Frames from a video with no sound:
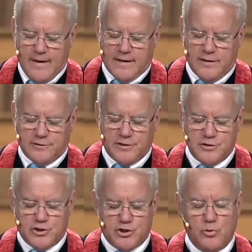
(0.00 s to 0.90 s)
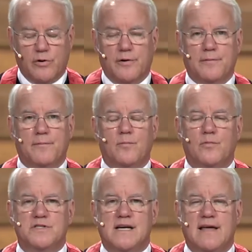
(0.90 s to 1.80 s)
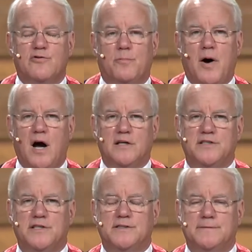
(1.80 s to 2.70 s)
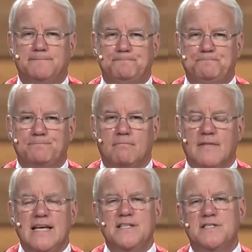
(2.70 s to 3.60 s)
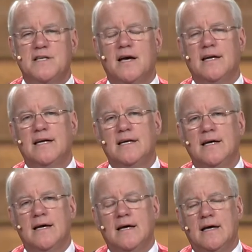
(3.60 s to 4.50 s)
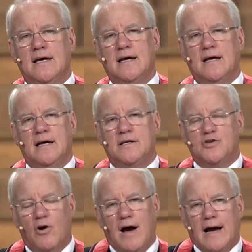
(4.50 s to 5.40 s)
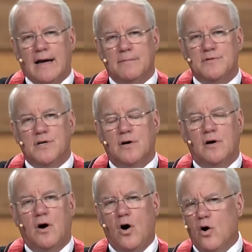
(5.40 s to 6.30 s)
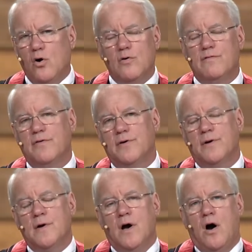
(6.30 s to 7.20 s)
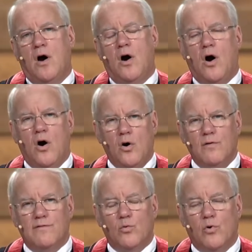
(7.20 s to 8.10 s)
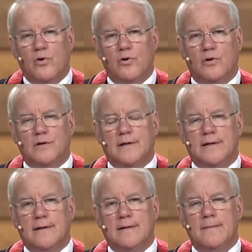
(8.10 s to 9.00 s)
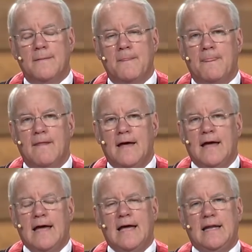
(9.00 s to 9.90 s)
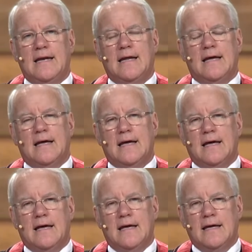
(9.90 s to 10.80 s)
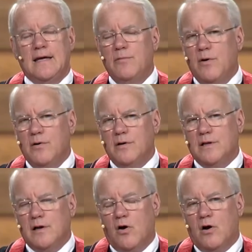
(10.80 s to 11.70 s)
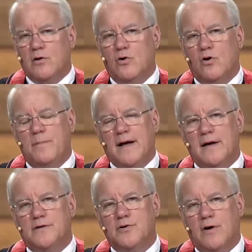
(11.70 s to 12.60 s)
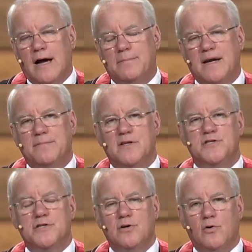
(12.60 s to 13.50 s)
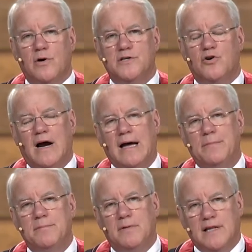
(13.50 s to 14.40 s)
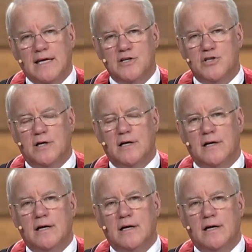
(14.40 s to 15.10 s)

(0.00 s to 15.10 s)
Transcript: Kilton Stewart was an anthropologist. He studied tribes all over the, all over the world. And he wrote a little article about a tribe named the Senoi tribe in Malaysia